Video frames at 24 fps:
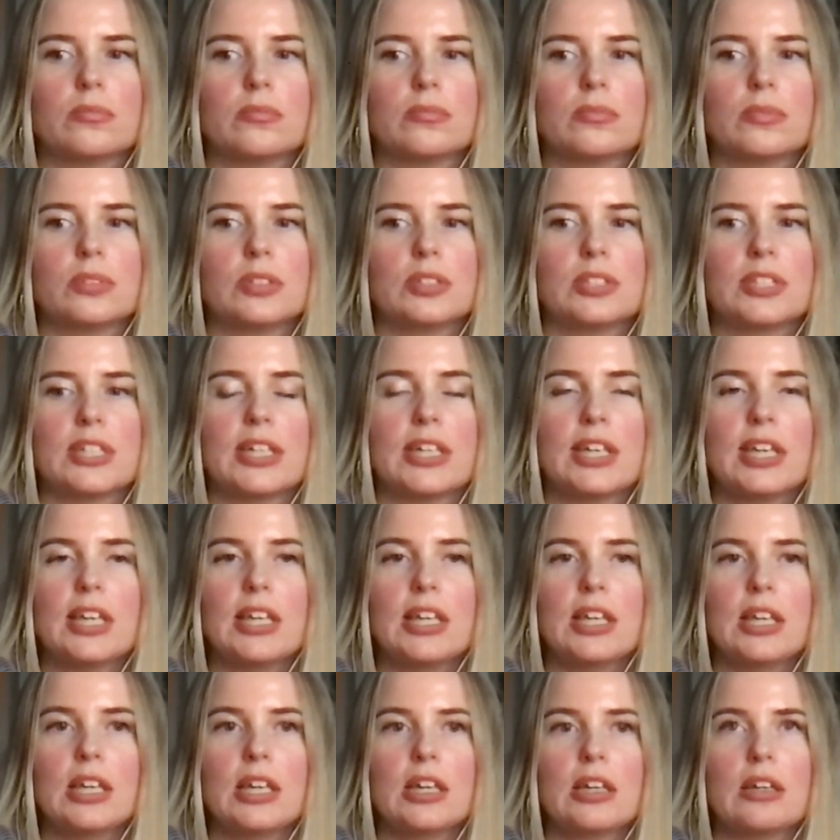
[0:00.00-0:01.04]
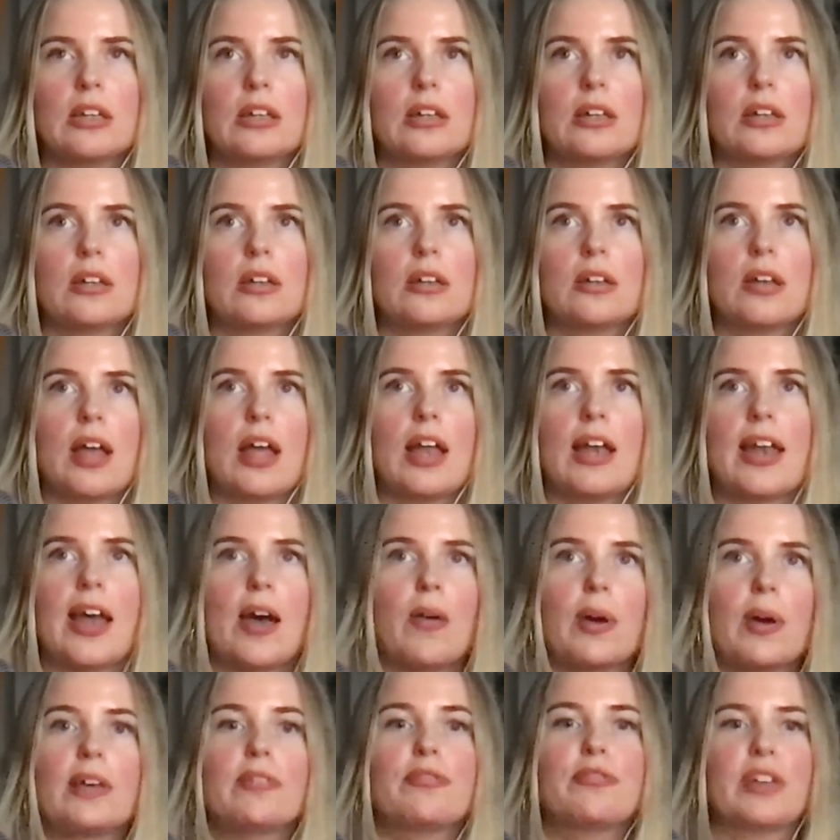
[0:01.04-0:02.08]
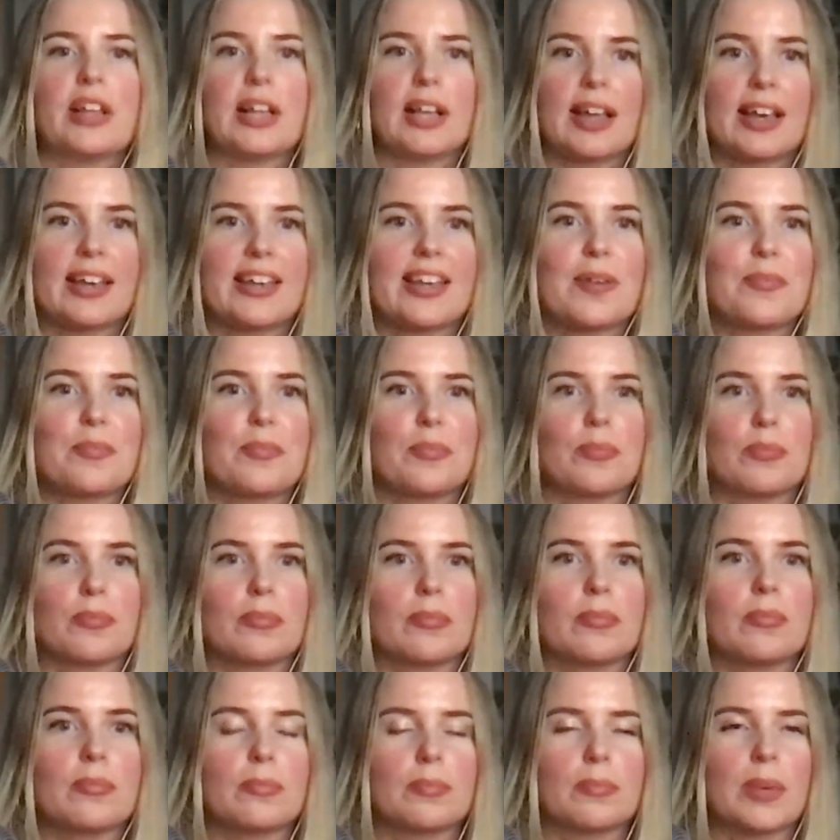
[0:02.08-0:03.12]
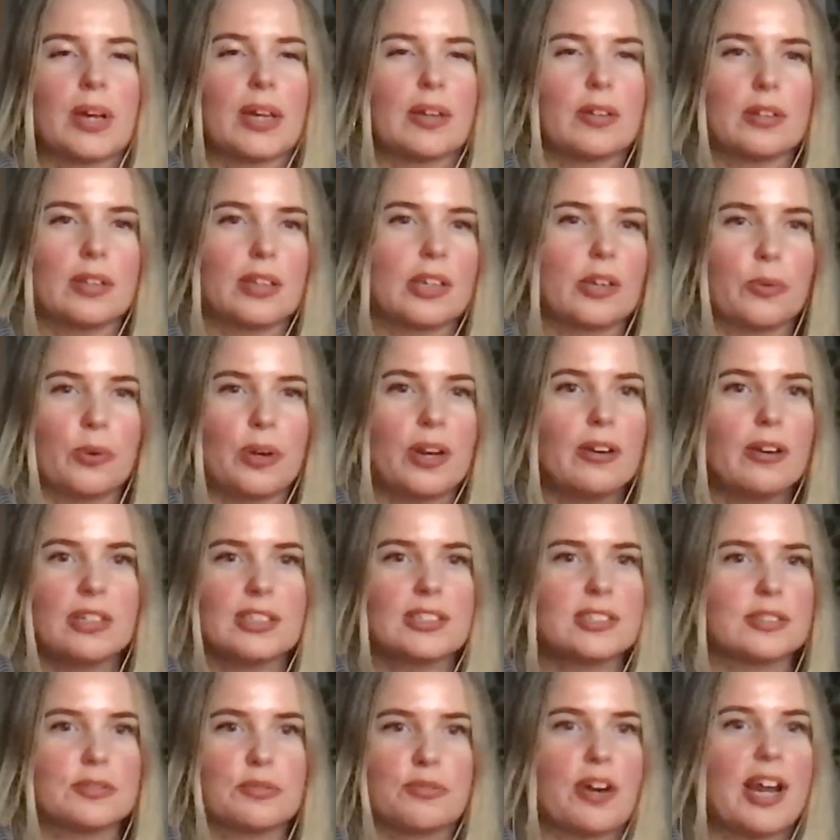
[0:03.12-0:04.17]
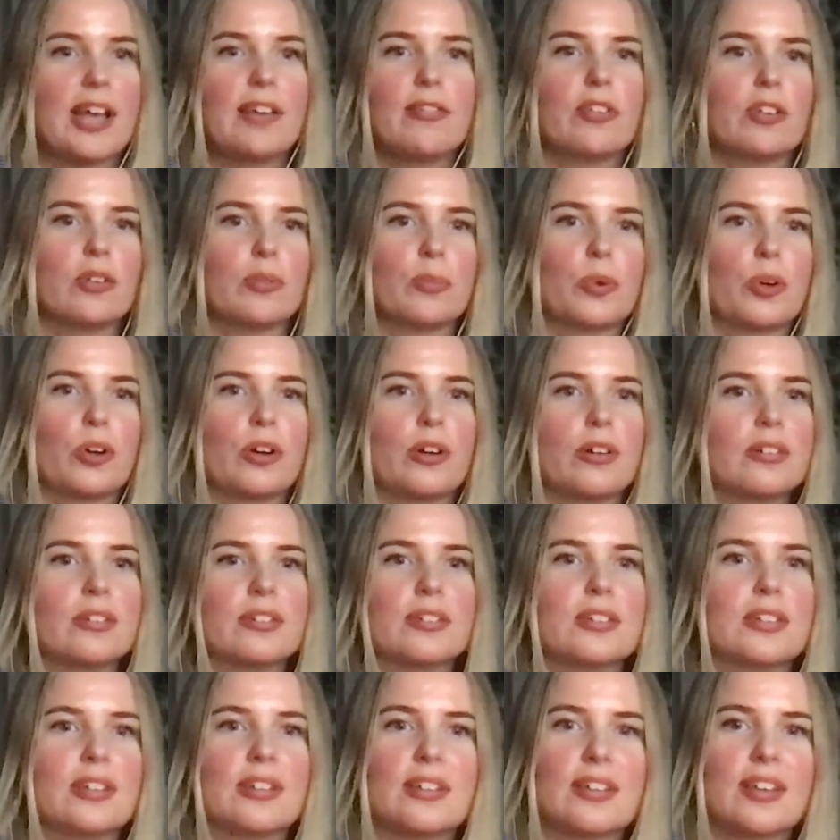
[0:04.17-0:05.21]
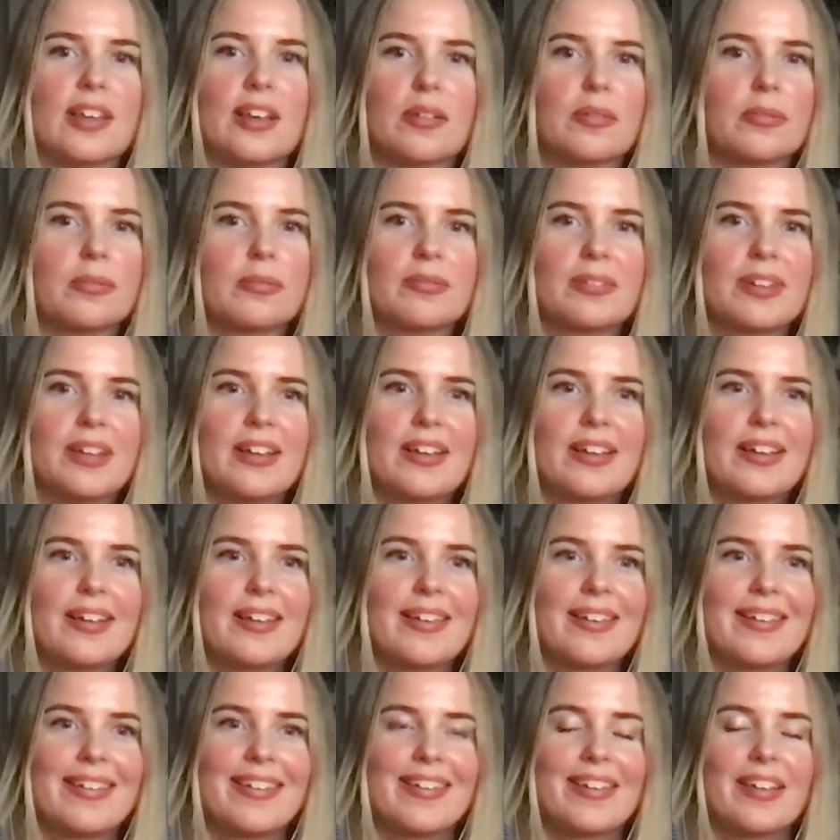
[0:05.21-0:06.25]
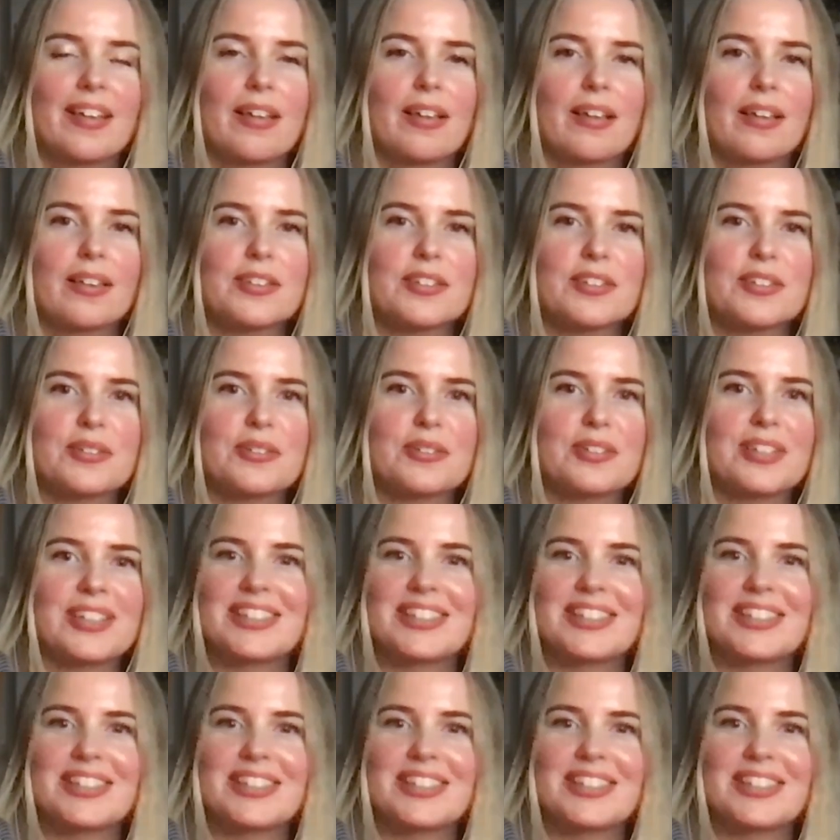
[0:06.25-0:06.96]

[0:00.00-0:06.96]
singing, and now I feel like my career is thriving more. Yeah. So it's